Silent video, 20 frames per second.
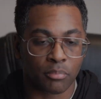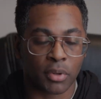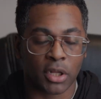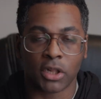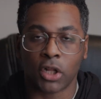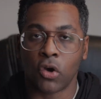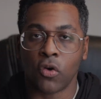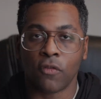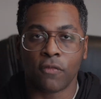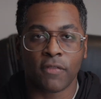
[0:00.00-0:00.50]

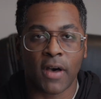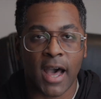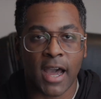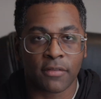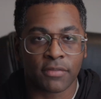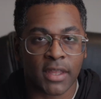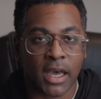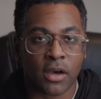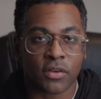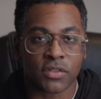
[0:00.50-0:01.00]
below
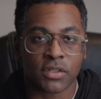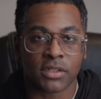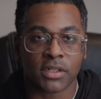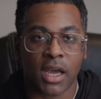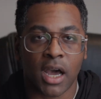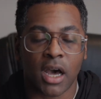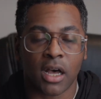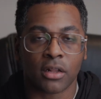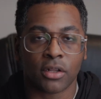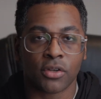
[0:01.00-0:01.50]

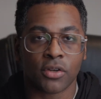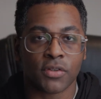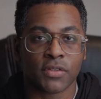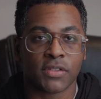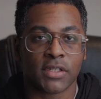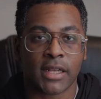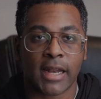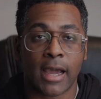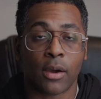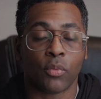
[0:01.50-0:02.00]

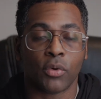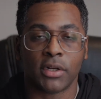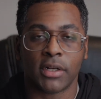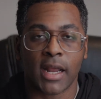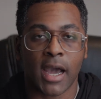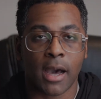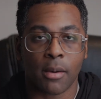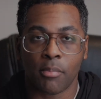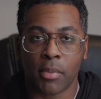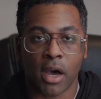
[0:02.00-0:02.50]
$5,000, then I would
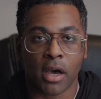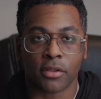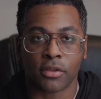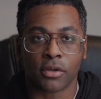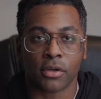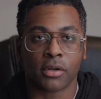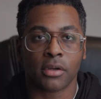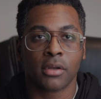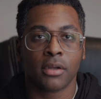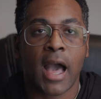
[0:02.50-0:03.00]
not
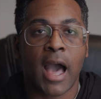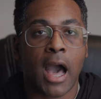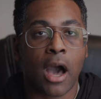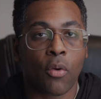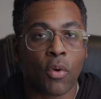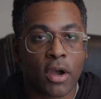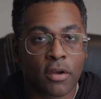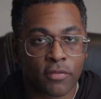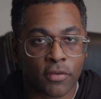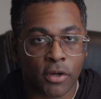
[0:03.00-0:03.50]
bother.
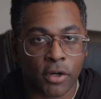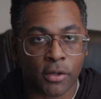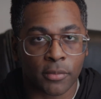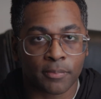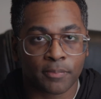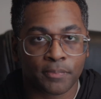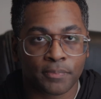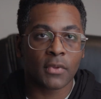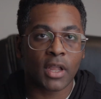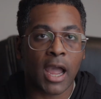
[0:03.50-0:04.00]

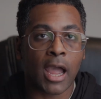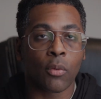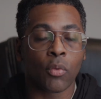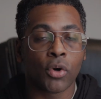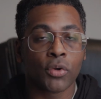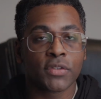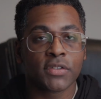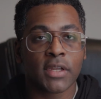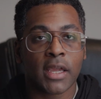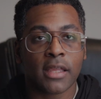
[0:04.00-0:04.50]
However, I
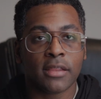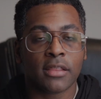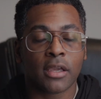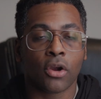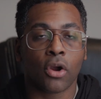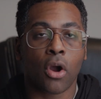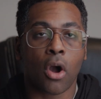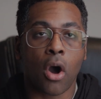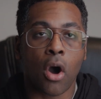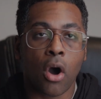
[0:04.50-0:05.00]
will say
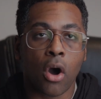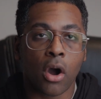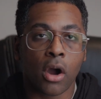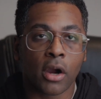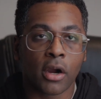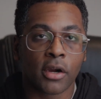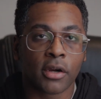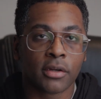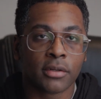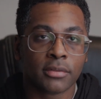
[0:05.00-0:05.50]
there
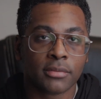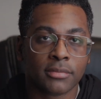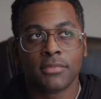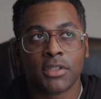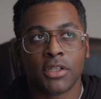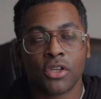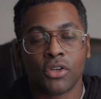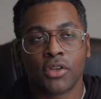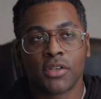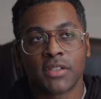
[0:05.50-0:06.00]
are,
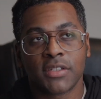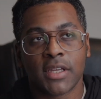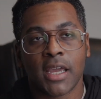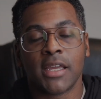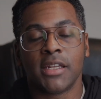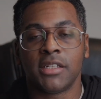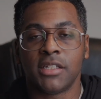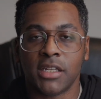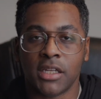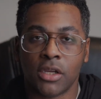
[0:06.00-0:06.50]
you could
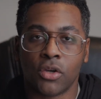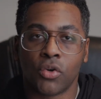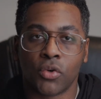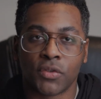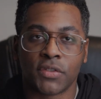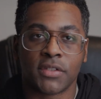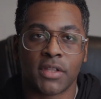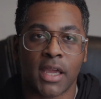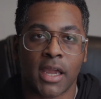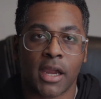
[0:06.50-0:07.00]
say,
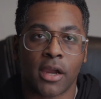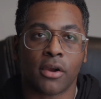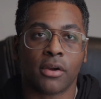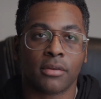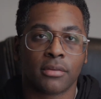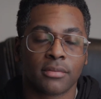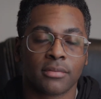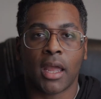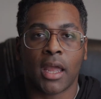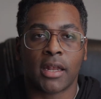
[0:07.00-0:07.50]
deals
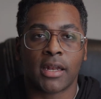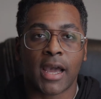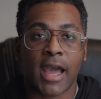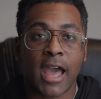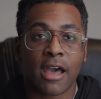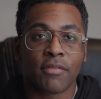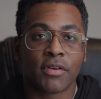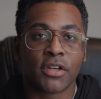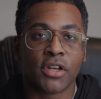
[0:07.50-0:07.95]
there. And I have